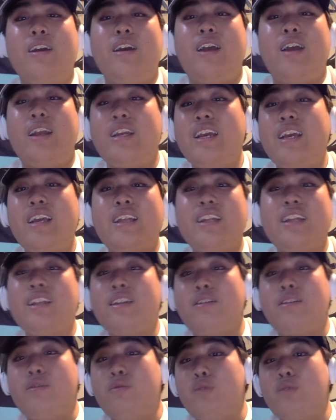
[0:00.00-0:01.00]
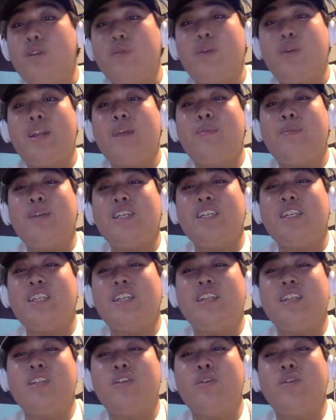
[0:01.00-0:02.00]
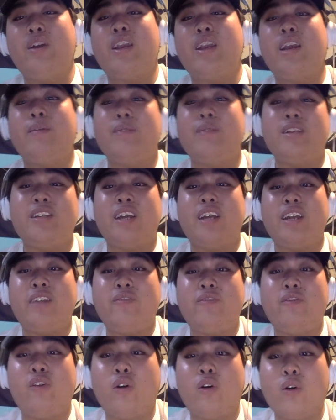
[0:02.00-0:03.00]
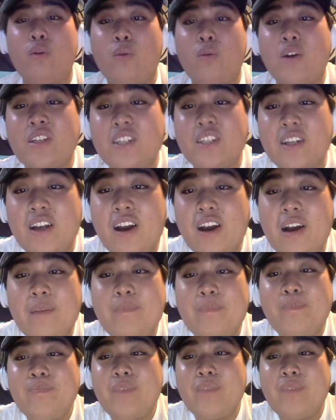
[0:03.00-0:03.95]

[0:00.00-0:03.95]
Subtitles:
And yeah, I think with the way the NBA season is going, I'm excited for what's to come.